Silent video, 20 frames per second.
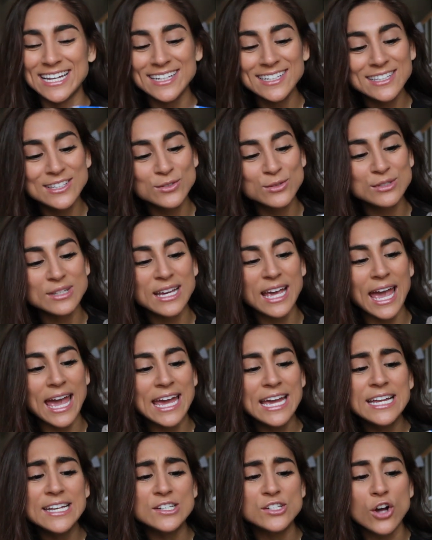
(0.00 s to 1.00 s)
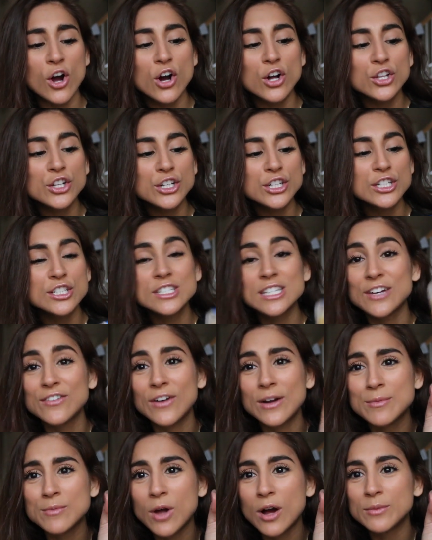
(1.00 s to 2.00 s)
I think this was like $8
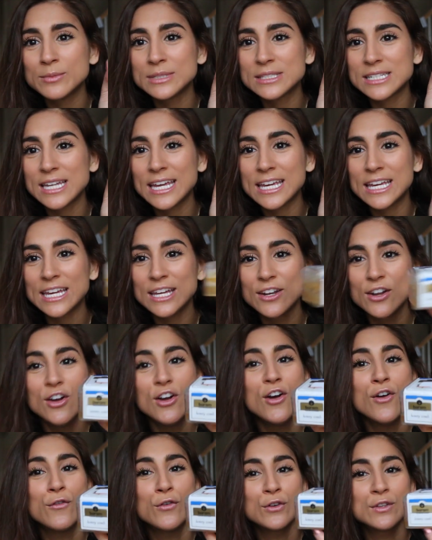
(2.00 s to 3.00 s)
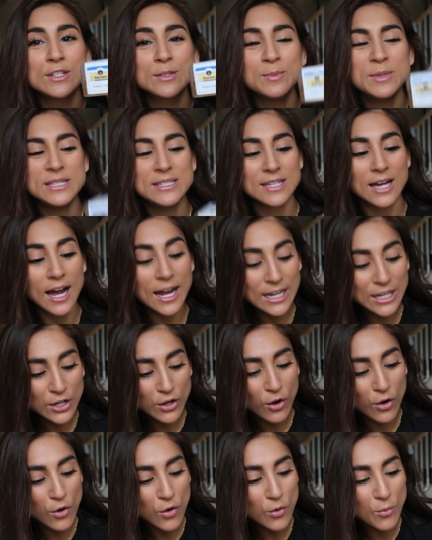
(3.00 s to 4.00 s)
if I'm not mistaken for this piece of
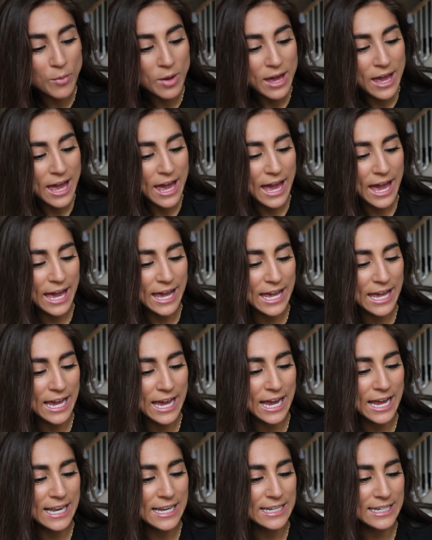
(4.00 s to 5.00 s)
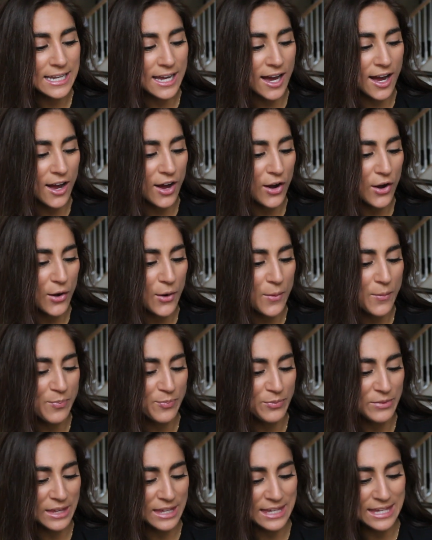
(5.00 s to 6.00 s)
honeycomb. And
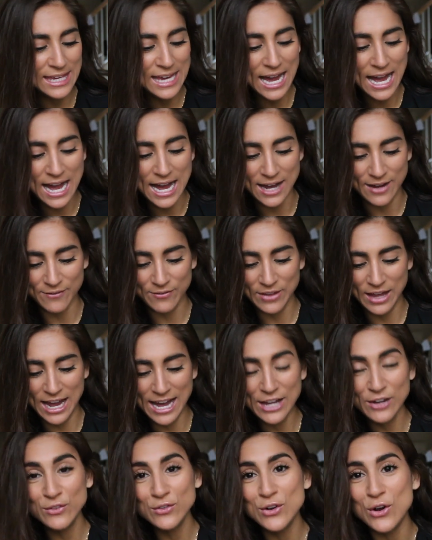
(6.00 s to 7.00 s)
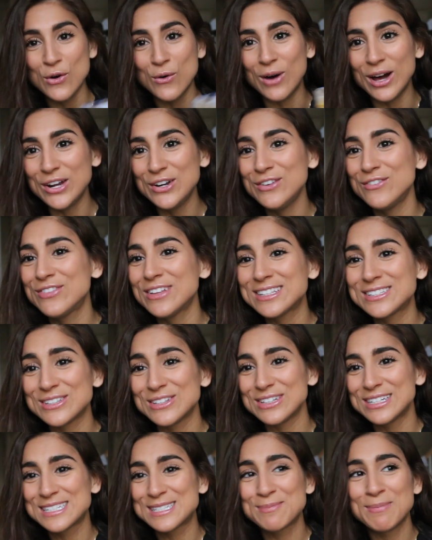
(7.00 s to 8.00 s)
yeah, I don't know if that's
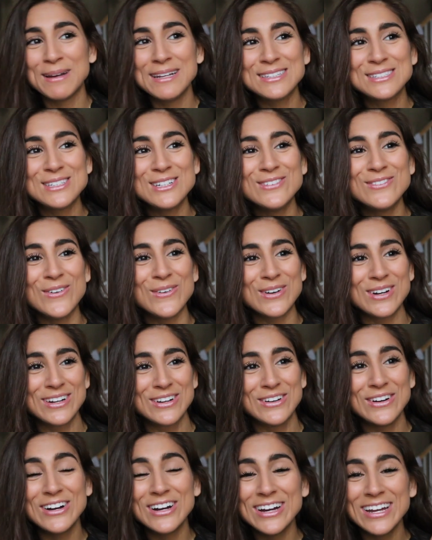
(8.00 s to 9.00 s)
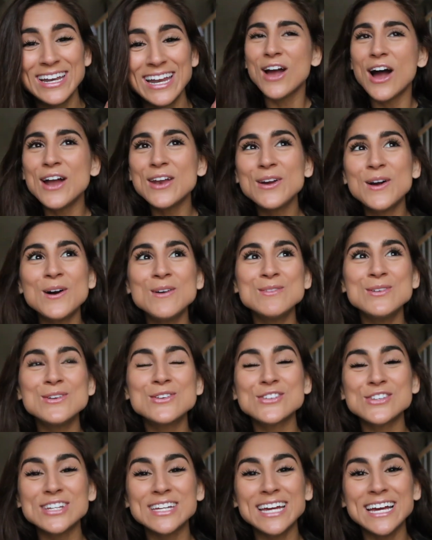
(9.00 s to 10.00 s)
expensive or good. Honeycomb
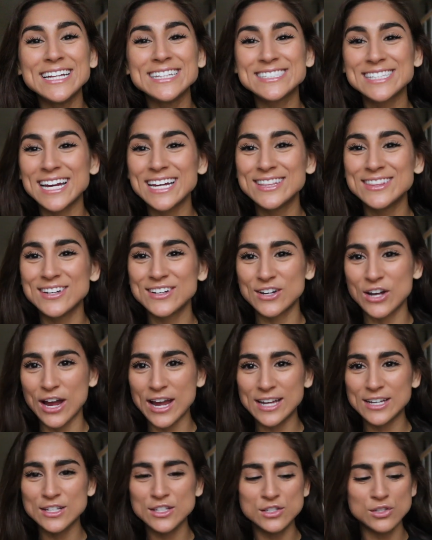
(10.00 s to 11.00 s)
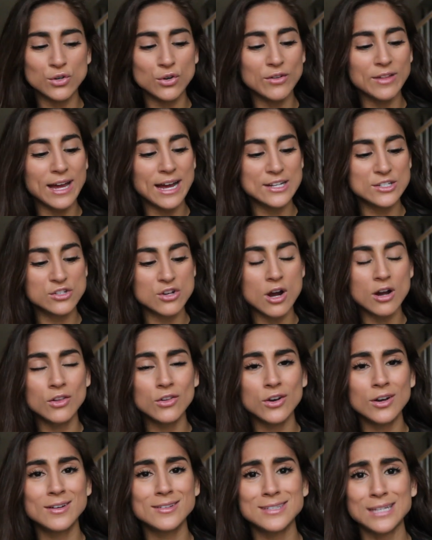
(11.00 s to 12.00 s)
usually inside the candy store that has
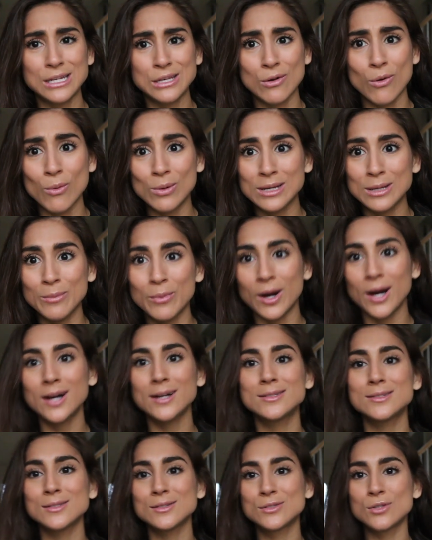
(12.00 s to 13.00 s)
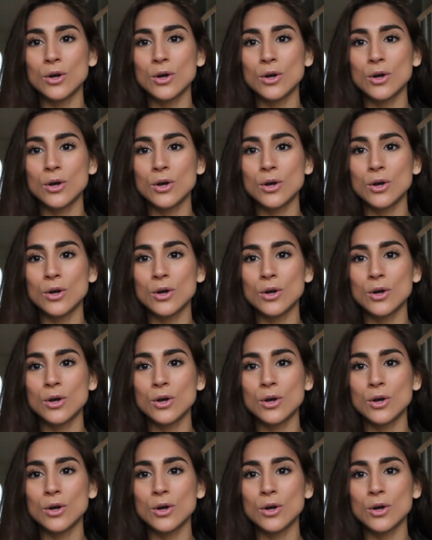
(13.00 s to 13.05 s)
chocolate on, it's like 20 bucks.